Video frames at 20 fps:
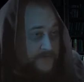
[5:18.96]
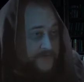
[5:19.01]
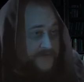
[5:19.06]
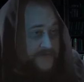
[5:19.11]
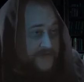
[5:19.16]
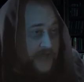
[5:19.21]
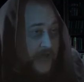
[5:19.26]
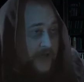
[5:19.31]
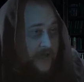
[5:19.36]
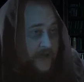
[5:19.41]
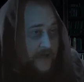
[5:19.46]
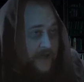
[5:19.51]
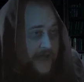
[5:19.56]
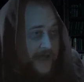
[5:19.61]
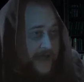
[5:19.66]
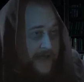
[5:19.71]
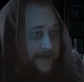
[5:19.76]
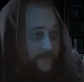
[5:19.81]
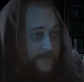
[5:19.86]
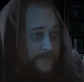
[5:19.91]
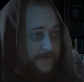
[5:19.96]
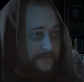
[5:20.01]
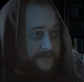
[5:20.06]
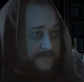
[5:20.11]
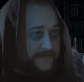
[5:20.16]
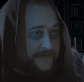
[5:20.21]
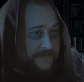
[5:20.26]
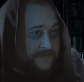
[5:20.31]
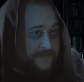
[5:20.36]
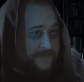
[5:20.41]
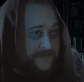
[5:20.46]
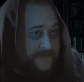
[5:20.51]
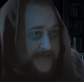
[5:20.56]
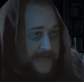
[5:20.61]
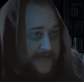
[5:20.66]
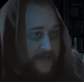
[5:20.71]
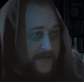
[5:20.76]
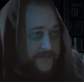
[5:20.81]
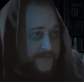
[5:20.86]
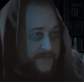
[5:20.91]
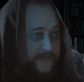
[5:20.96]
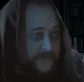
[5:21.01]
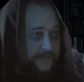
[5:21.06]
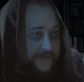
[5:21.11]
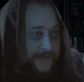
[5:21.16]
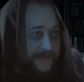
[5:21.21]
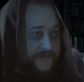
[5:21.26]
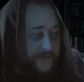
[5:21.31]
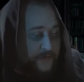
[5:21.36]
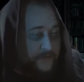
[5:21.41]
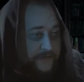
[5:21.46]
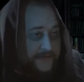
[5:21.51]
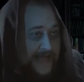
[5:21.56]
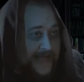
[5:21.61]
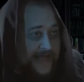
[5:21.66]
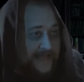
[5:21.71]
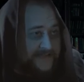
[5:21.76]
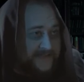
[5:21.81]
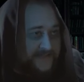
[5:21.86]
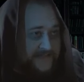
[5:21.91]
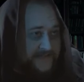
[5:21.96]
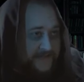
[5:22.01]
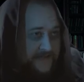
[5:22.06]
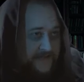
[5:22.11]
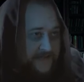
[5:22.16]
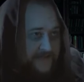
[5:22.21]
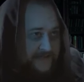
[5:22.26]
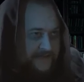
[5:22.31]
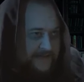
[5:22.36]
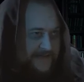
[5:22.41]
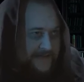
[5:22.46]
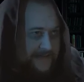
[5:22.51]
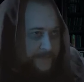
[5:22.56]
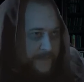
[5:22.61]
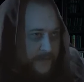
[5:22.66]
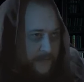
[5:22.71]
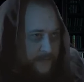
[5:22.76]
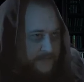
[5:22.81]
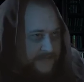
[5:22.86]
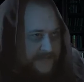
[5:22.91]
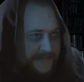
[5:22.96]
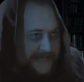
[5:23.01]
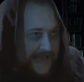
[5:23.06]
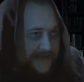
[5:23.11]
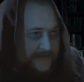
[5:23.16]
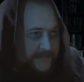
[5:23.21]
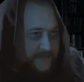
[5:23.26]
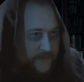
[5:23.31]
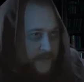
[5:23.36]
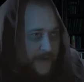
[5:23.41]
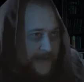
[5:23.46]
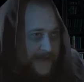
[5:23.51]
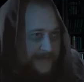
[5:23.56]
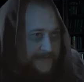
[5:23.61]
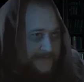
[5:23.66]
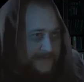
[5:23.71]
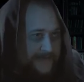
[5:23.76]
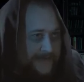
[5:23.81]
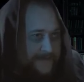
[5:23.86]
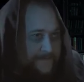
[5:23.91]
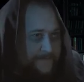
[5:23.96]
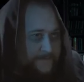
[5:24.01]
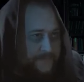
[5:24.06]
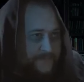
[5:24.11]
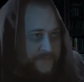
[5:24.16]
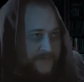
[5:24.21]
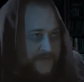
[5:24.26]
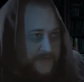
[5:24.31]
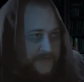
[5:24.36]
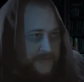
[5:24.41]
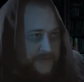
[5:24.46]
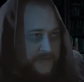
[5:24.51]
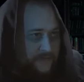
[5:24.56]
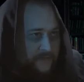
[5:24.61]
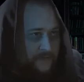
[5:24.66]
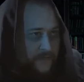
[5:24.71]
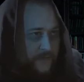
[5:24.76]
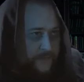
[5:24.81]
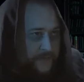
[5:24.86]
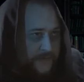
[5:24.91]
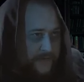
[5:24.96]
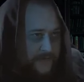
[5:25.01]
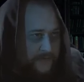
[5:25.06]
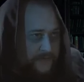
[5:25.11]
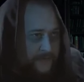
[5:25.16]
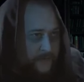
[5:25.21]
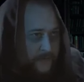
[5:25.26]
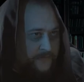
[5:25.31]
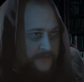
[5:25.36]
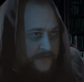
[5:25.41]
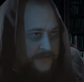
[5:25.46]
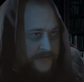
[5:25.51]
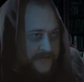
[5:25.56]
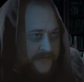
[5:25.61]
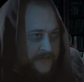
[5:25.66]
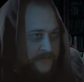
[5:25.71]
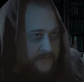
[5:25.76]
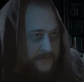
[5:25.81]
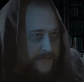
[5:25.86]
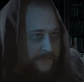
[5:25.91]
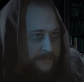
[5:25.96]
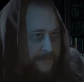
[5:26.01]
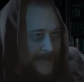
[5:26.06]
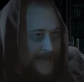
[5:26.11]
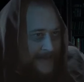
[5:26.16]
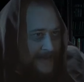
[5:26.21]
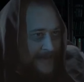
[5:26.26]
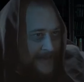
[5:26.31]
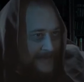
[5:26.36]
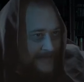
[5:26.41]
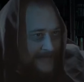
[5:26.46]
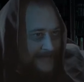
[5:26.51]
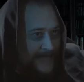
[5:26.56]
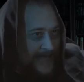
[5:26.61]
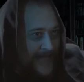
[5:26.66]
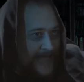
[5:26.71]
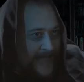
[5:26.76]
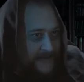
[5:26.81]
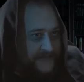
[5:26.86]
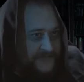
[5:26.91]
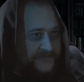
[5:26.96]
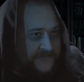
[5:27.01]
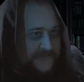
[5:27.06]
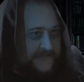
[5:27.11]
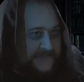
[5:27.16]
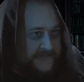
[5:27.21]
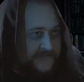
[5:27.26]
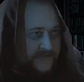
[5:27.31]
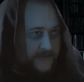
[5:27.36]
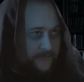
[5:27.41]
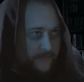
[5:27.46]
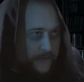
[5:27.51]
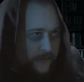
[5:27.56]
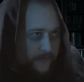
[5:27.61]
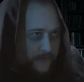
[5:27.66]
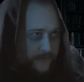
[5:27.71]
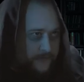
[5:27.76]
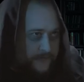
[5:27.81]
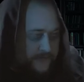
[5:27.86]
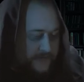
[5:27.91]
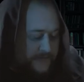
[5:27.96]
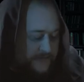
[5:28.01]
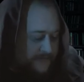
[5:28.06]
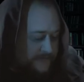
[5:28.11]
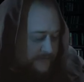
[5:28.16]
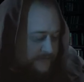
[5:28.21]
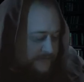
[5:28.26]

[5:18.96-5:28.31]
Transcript: "Sir, I will need to stay up to admit your guest," Leopold said quietly. Rupert thought that the younger man had a catch in his throat,